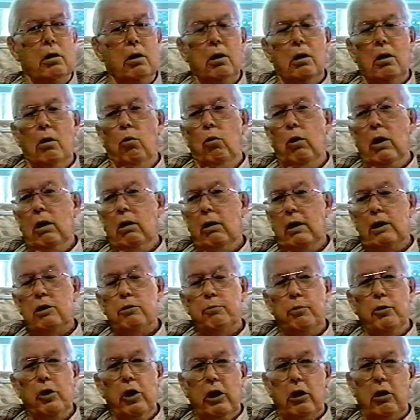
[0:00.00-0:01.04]
Well, that's
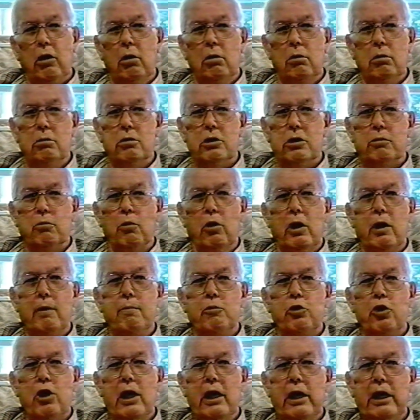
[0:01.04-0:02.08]
pretty close. What I'm
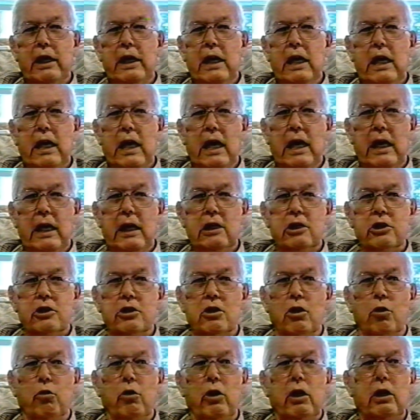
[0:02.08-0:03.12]
trying to get at is, though,
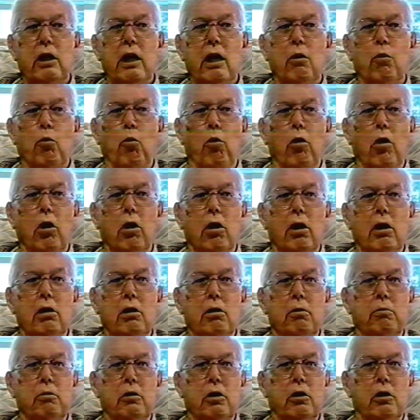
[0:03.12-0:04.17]
that water in the
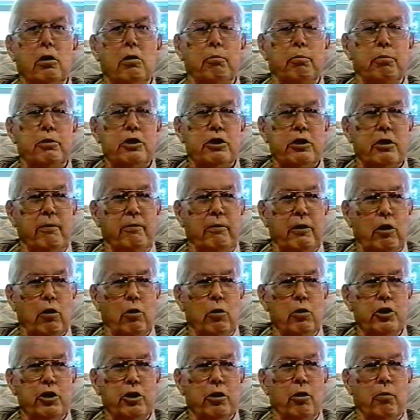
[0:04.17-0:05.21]
Pacific
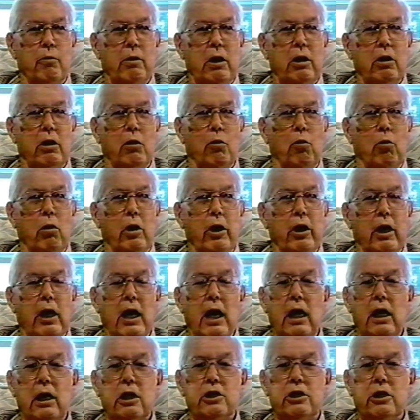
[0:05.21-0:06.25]
Ocean around the Hawaiian
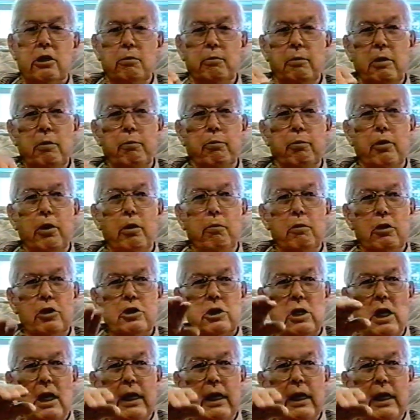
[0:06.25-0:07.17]
Islands can be pretty much like this.